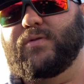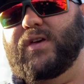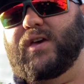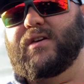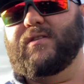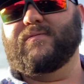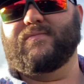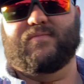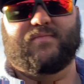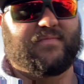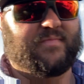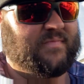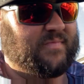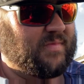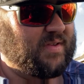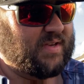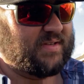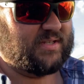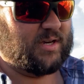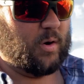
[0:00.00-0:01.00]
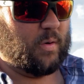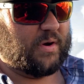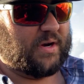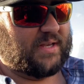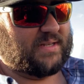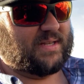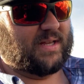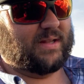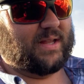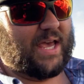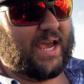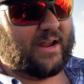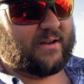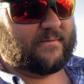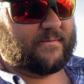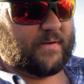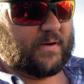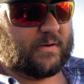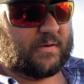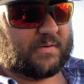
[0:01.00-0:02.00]
that is going into the
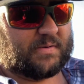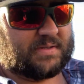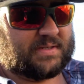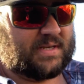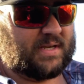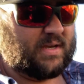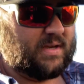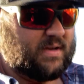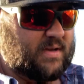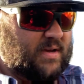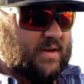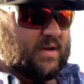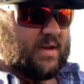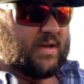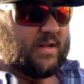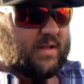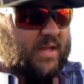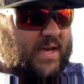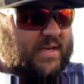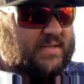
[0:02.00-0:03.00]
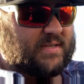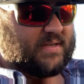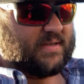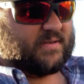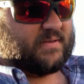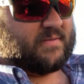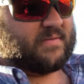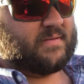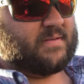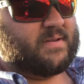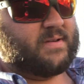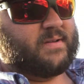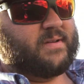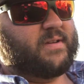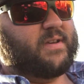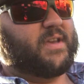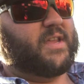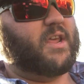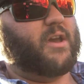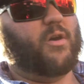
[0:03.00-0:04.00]
landfills, less,
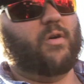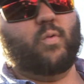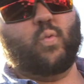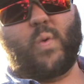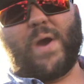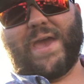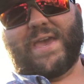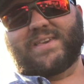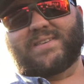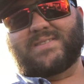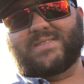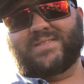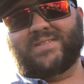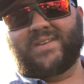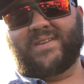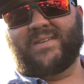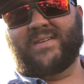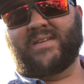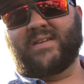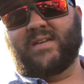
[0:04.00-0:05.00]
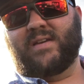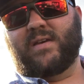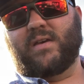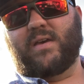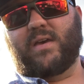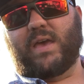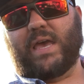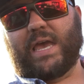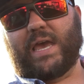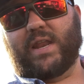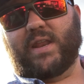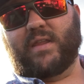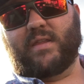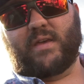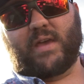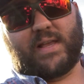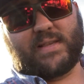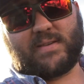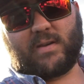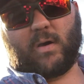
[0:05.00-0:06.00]
you know, waste, and
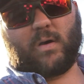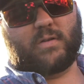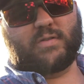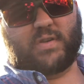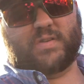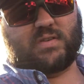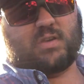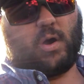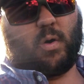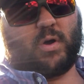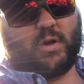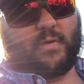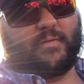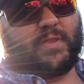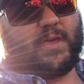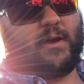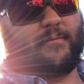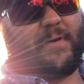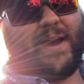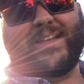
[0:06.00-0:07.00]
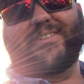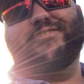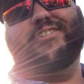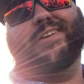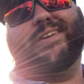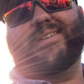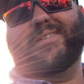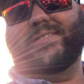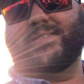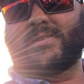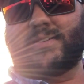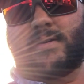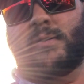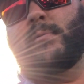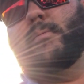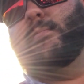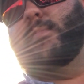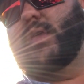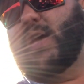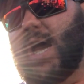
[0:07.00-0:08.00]
it's all just going over there. If I had chickens,
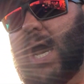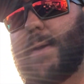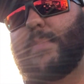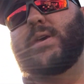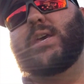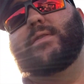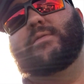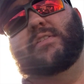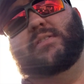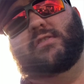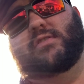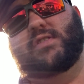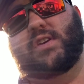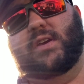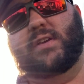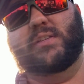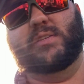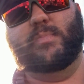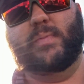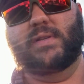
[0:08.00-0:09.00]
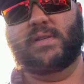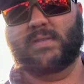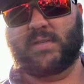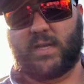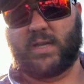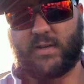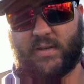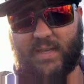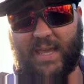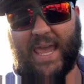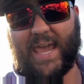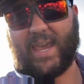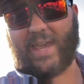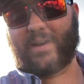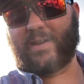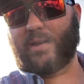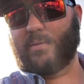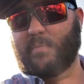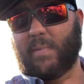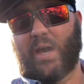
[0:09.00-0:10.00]
I'd be giving it to chickens, but since I
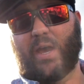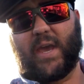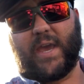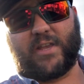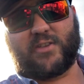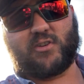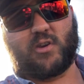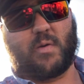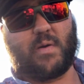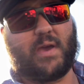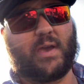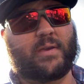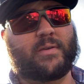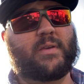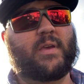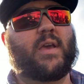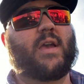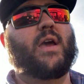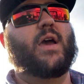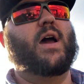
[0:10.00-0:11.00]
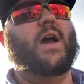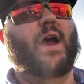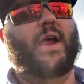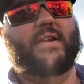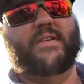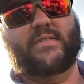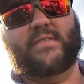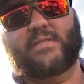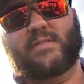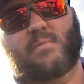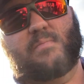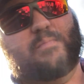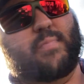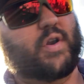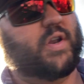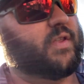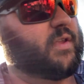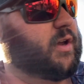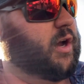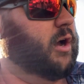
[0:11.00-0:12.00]
can't in my HOA, I just
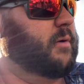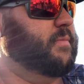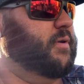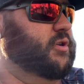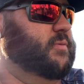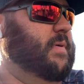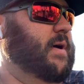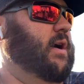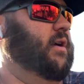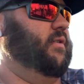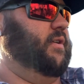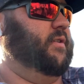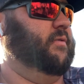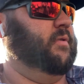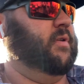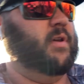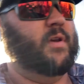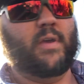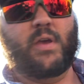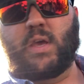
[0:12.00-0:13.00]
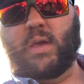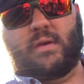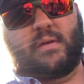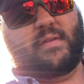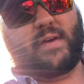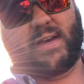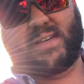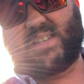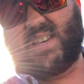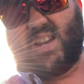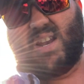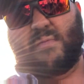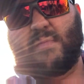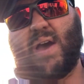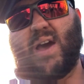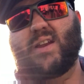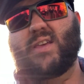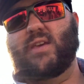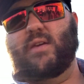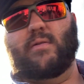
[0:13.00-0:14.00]
put it in the compost pile. And like I said, in
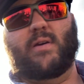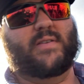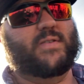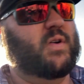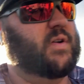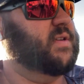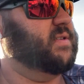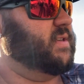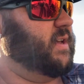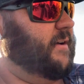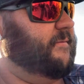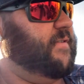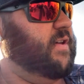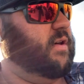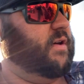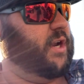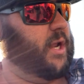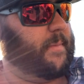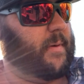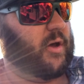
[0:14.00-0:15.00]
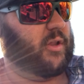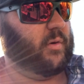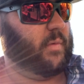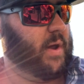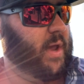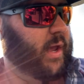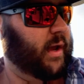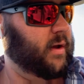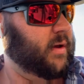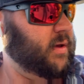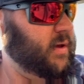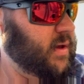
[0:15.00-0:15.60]
about as soon as I fill it up all the way,